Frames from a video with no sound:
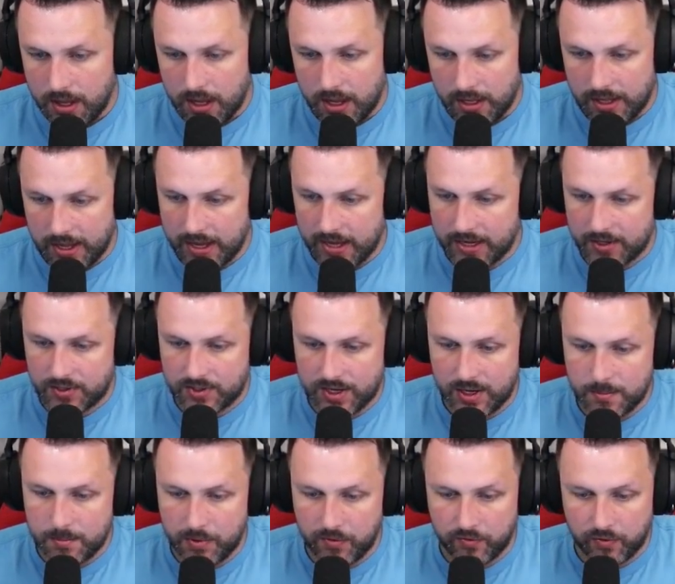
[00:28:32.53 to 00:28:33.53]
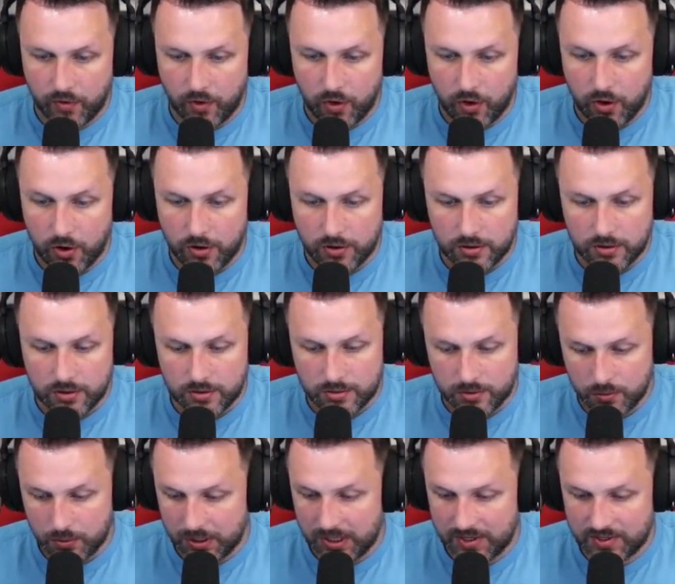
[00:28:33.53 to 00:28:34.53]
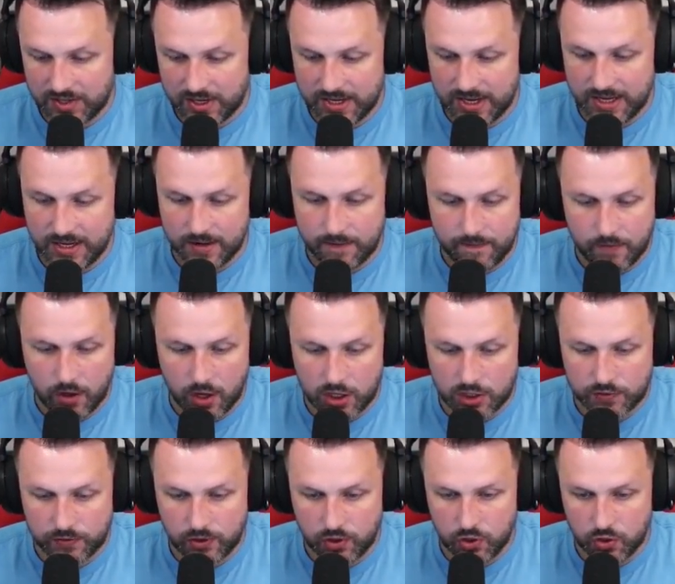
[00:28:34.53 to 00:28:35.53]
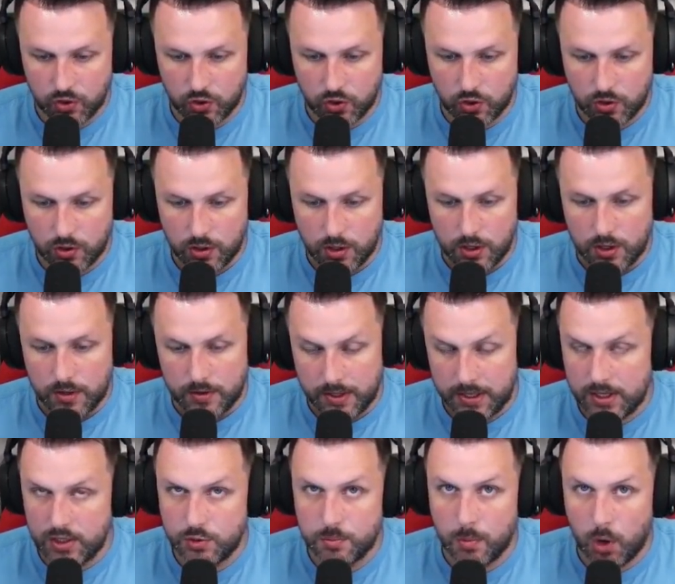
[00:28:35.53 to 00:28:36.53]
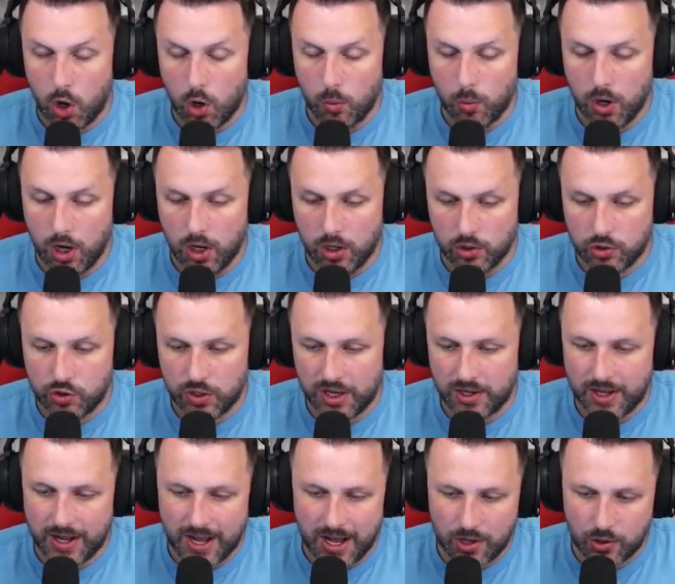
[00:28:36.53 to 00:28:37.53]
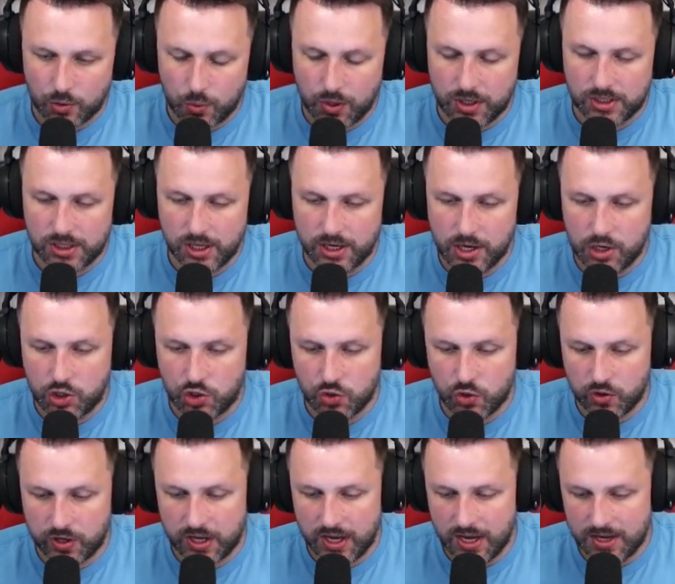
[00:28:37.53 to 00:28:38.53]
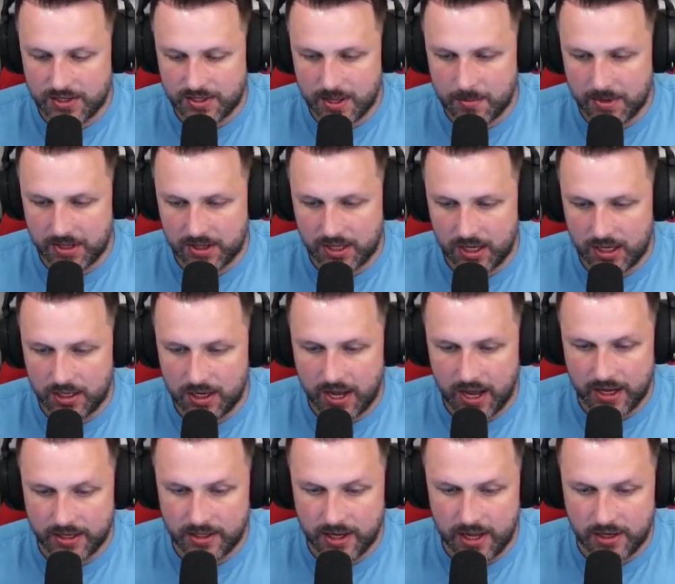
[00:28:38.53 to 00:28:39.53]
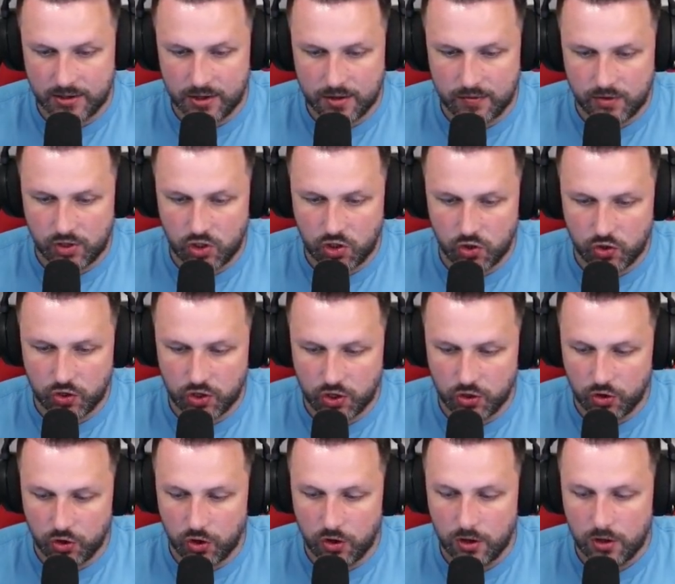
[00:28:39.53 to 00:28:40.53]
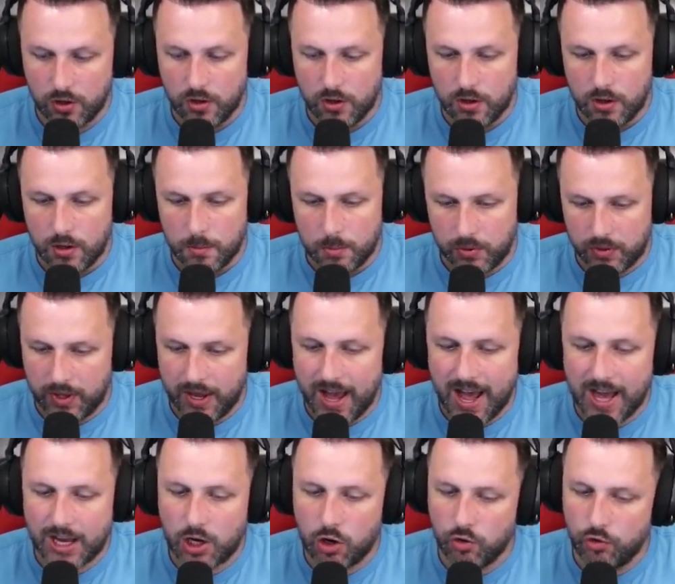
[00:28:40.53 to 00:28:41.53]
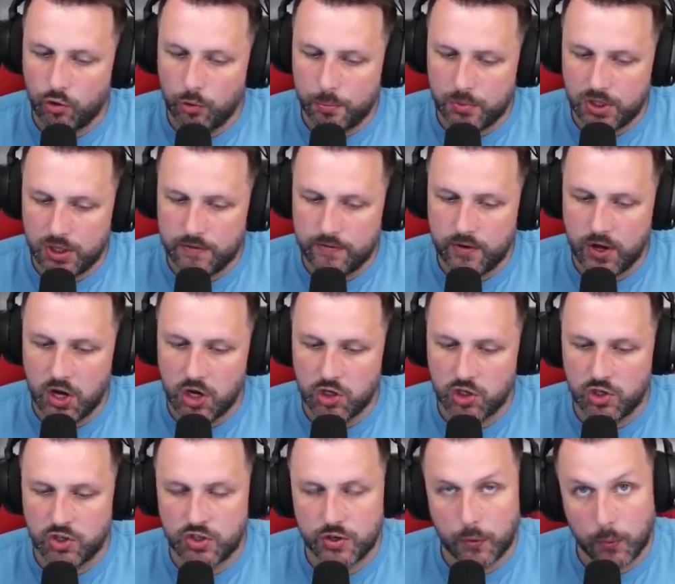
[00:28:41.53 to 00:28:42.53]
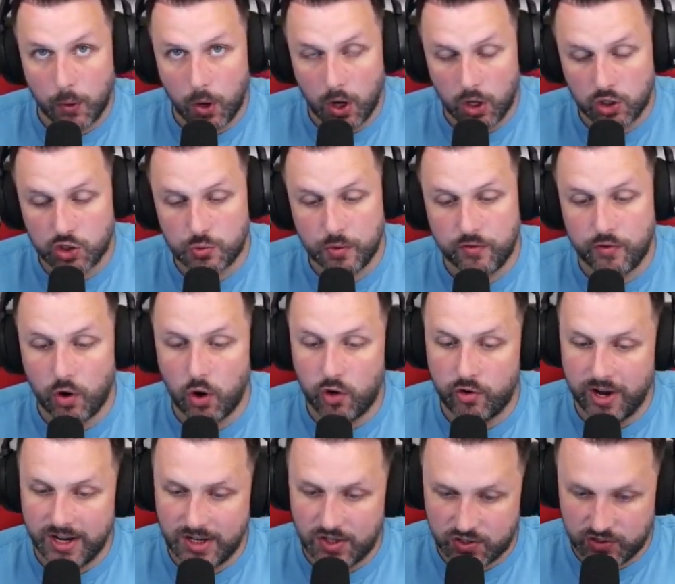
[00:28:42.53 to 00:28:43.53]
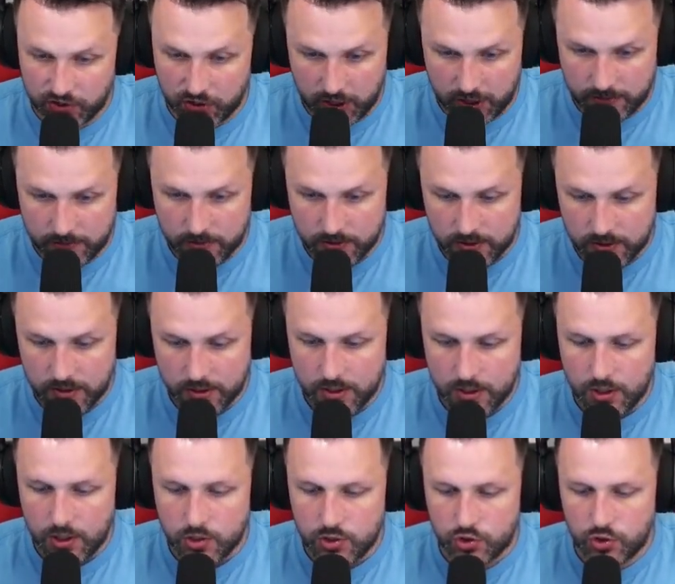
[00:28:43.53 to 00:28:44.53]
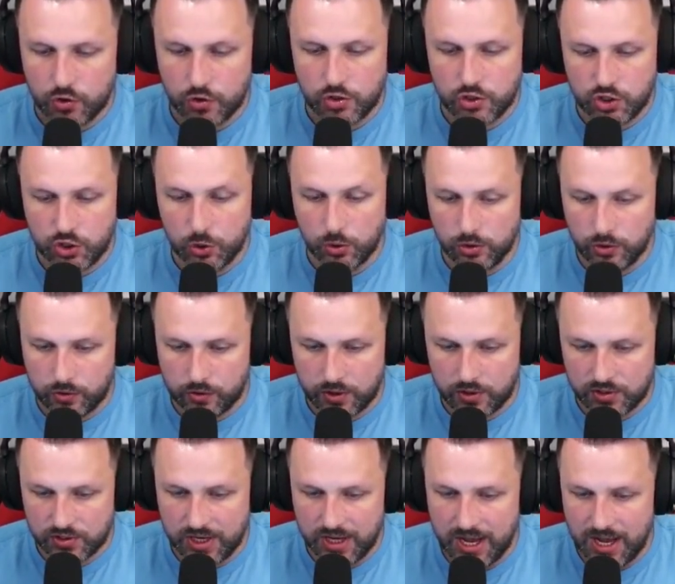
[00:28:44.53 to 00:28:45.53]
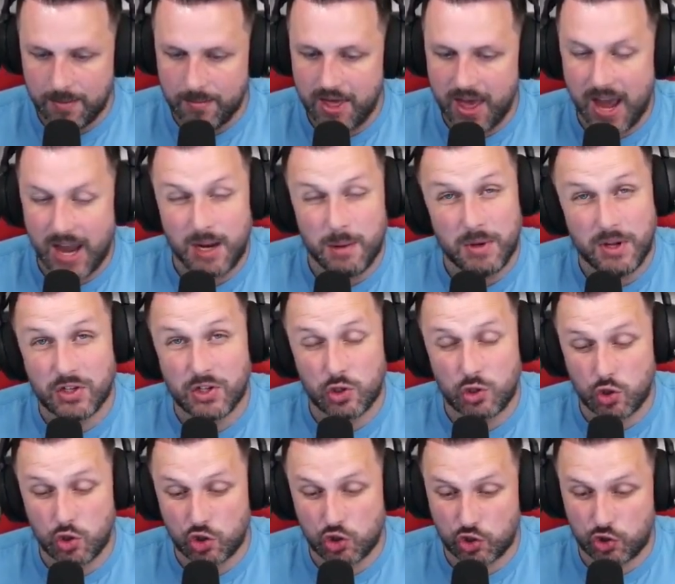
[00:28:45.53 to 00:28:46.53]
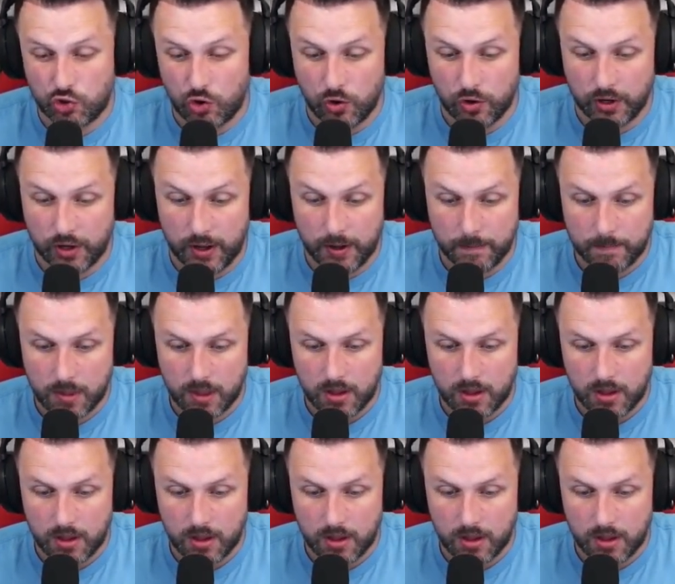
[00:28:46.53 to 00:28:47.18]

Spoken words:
And like I said before, well, I said it in the first video, these more worlds, I'll quickly showcase them at the end of the video, you know. But they are corrupted versions of worlds we've already seen. So they do look the same. The enemies are just stronger.